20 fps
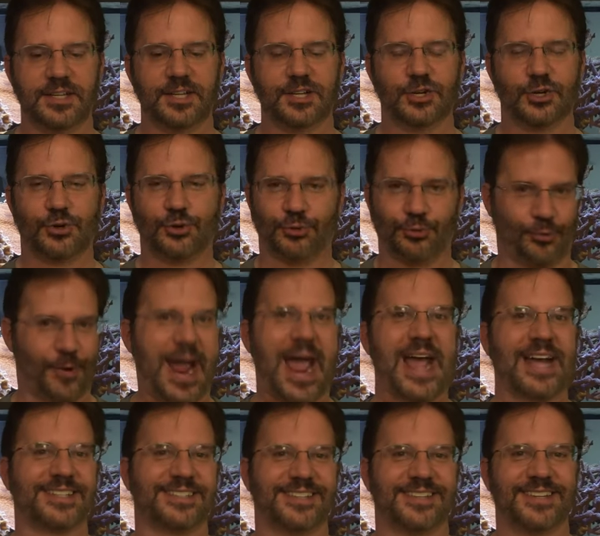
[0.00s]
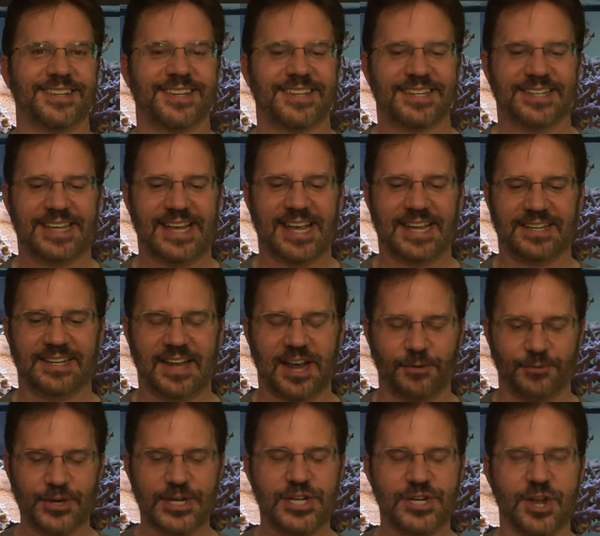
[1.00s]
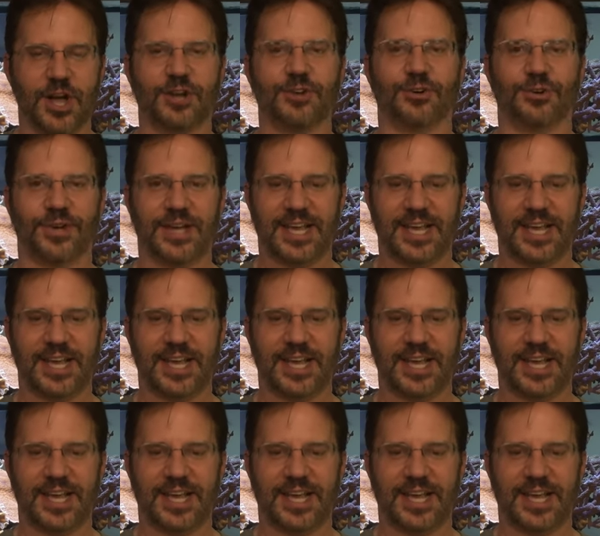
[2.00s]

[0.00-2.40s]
cracked and every knuckle